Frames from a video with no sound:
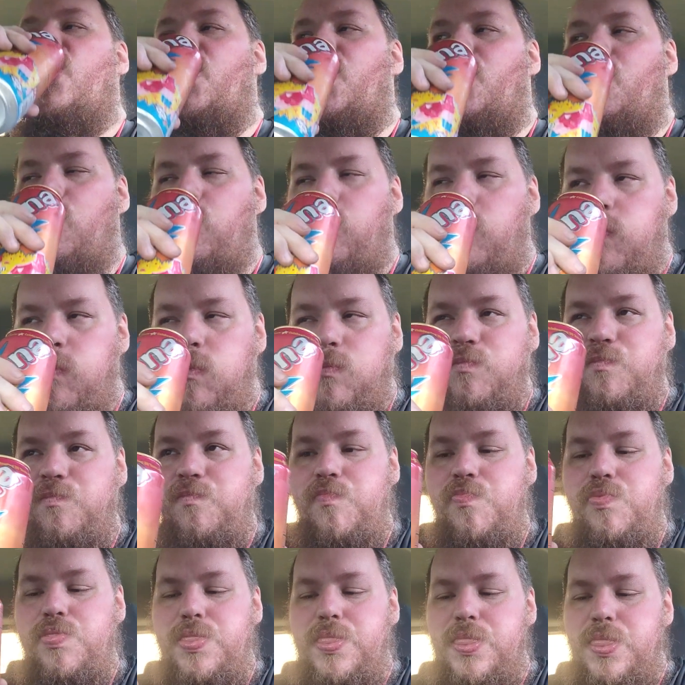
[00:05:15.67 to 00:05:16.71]

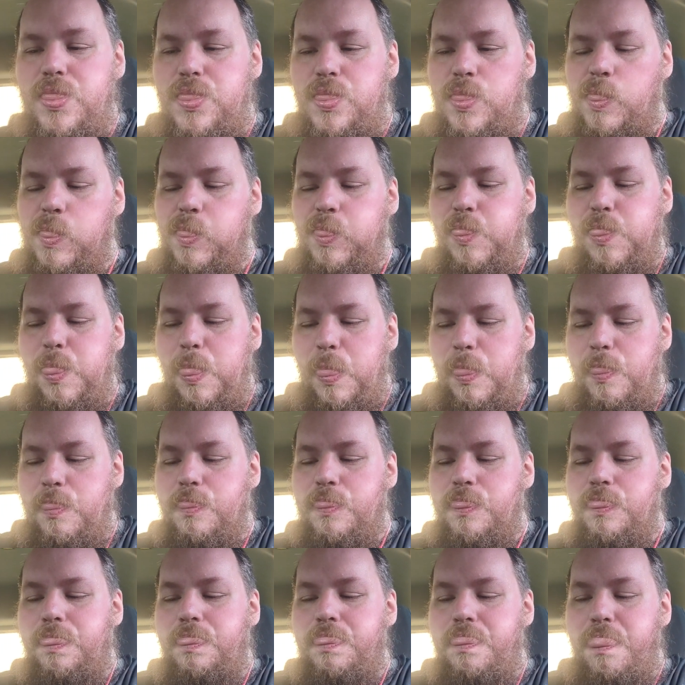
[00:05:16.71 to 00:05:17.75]

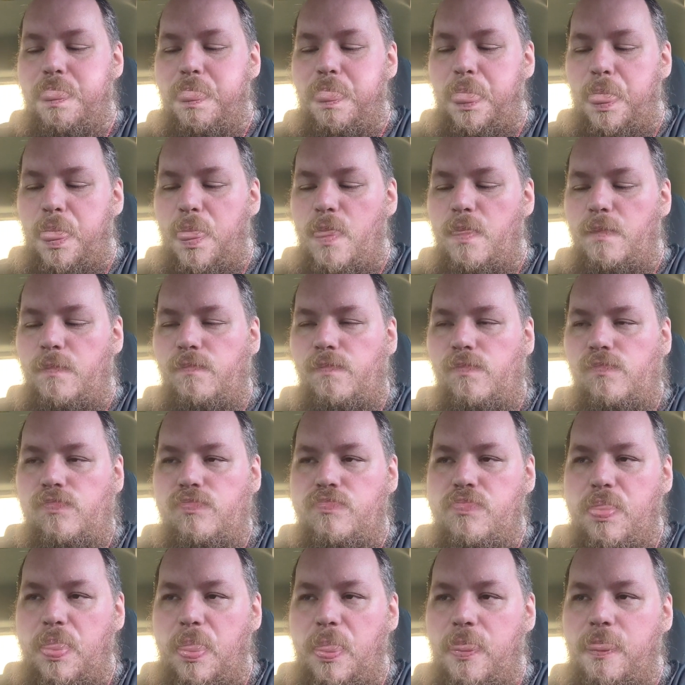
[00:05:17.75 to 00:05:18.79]

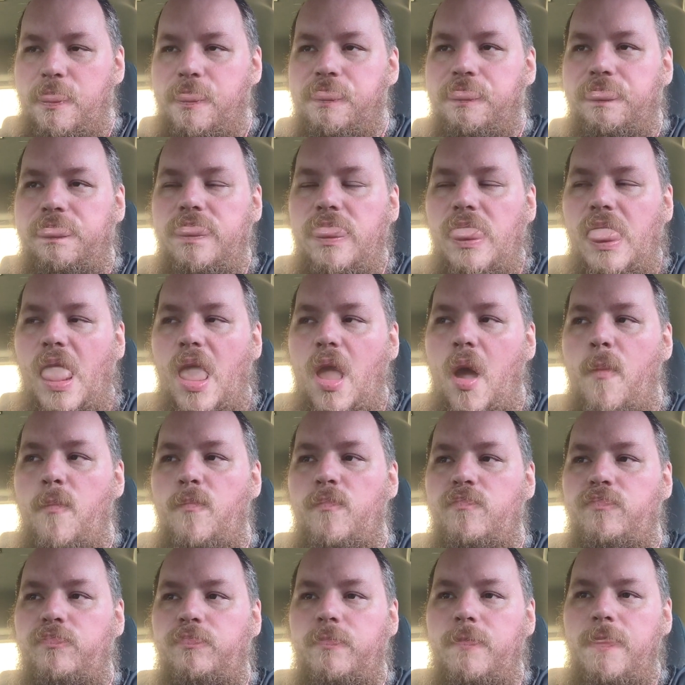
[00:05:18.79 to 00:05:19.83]

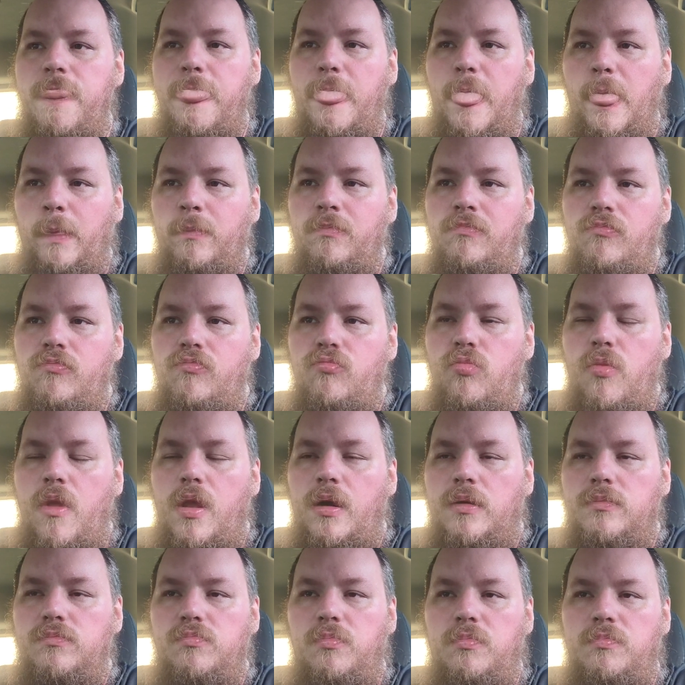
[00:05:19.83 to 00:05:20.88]

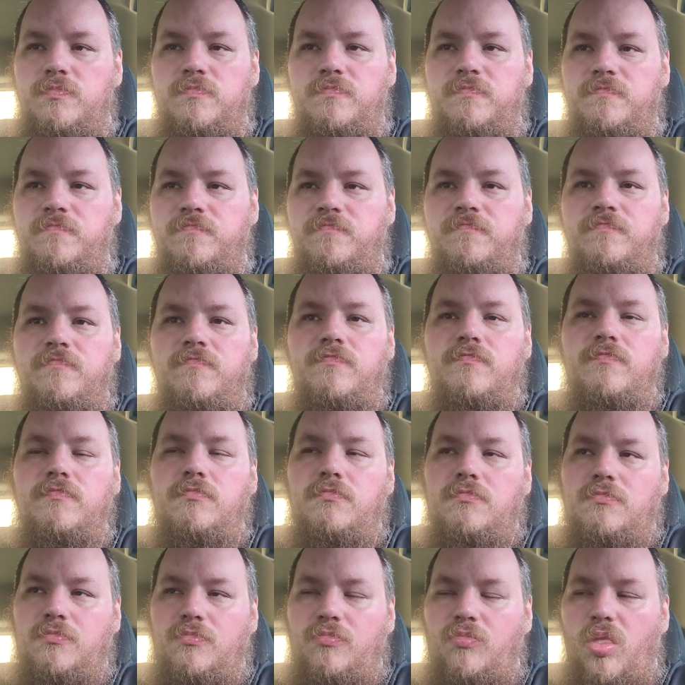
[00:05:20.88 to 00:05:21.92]

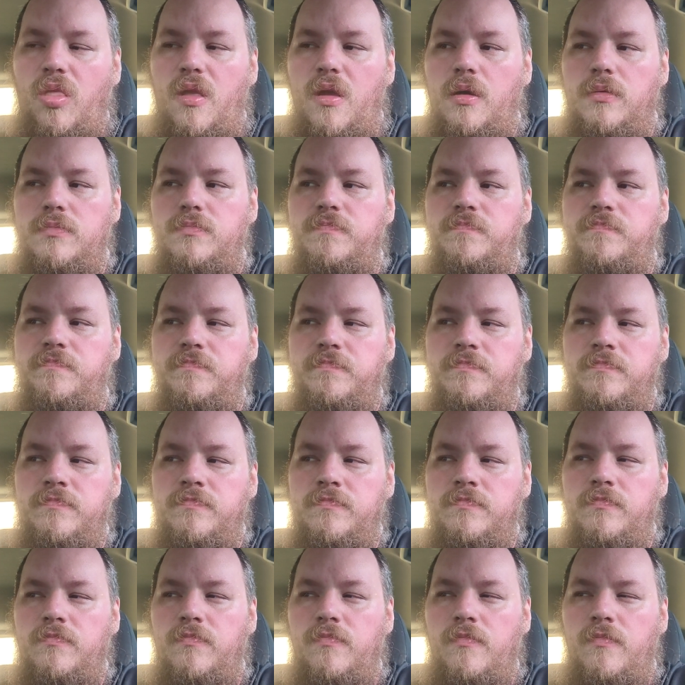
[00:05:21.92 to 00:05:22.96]

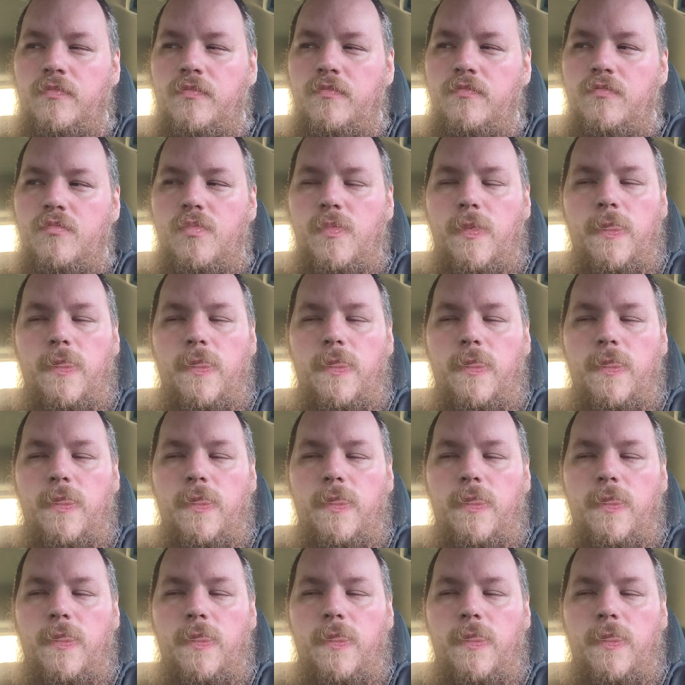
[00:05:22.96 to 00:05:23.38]
(no one is talking)